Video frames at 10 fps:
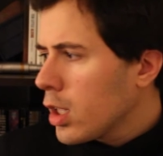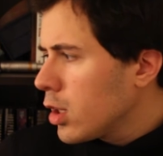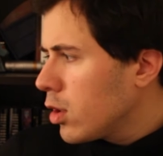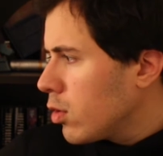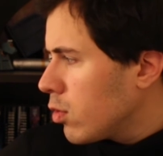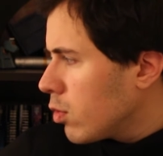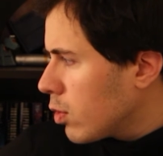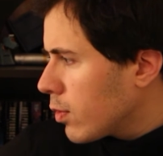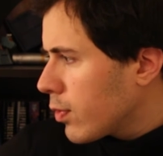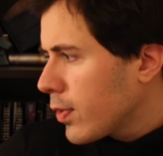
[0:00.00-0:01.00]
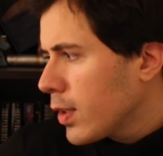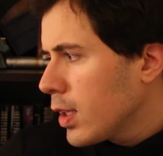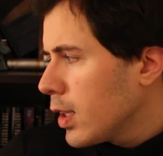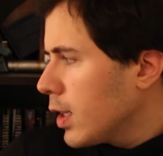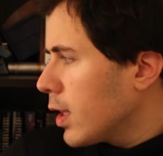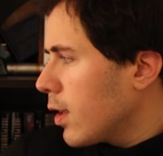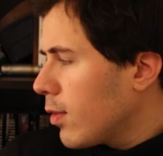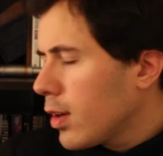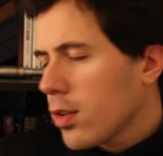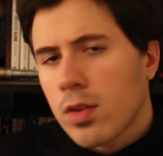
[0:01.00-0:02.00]
You've
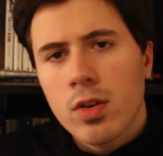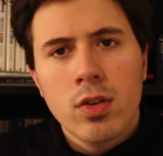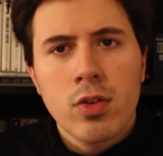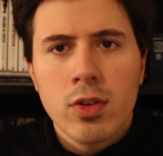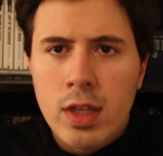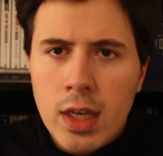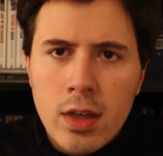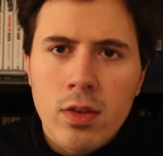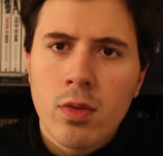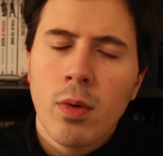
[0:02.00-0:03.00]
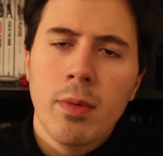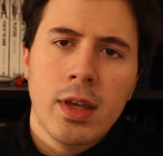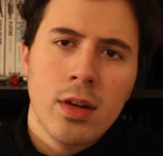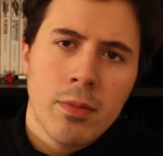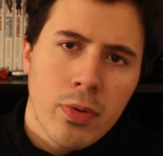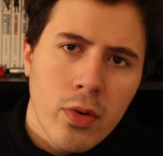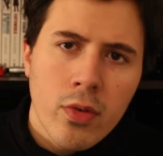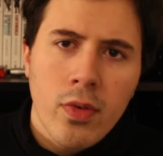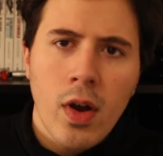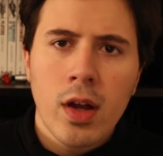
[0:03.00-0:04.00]
given us good critiques on what we can
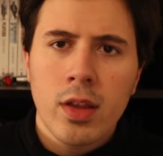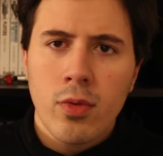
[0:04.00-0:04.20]
improve on.